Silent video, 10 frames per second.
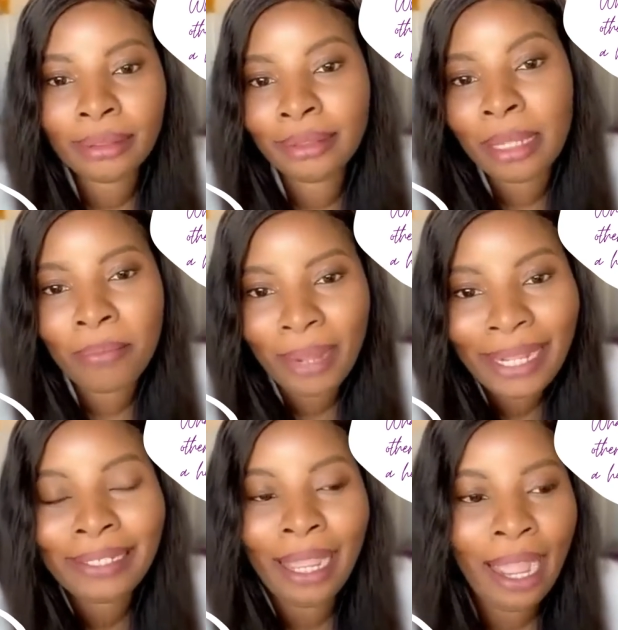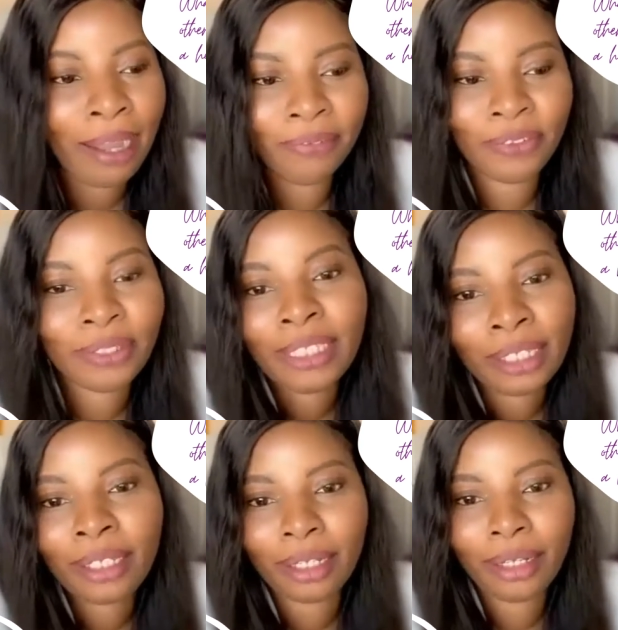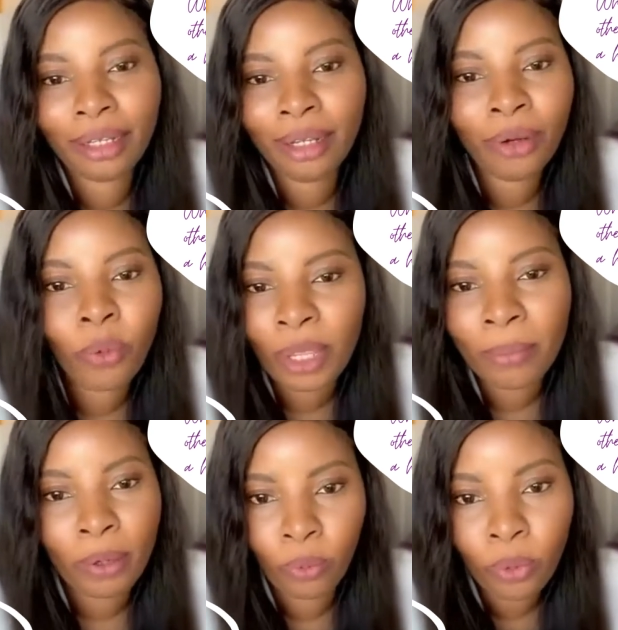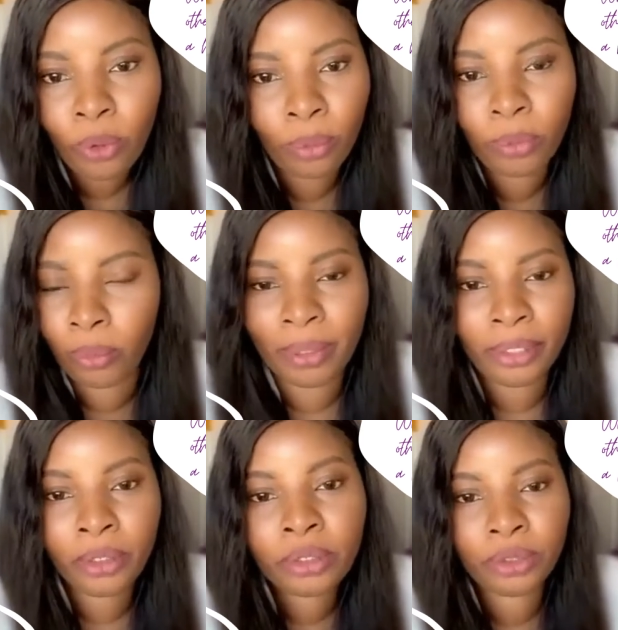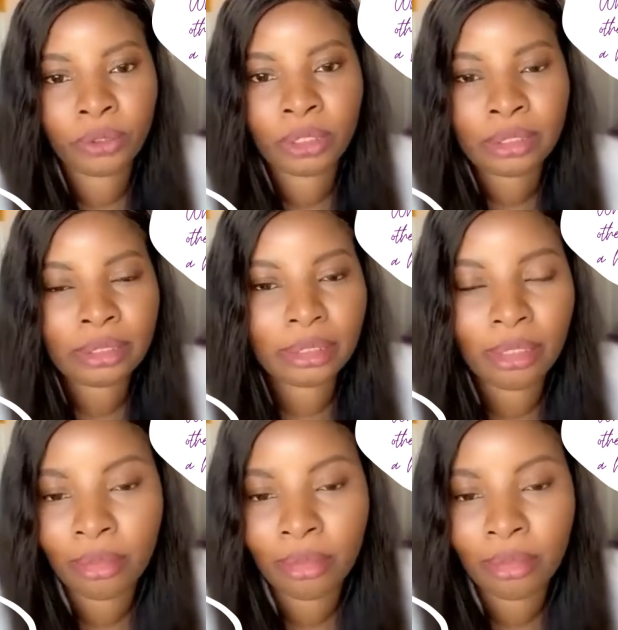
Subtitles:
they might have to take away my womb or my uterus.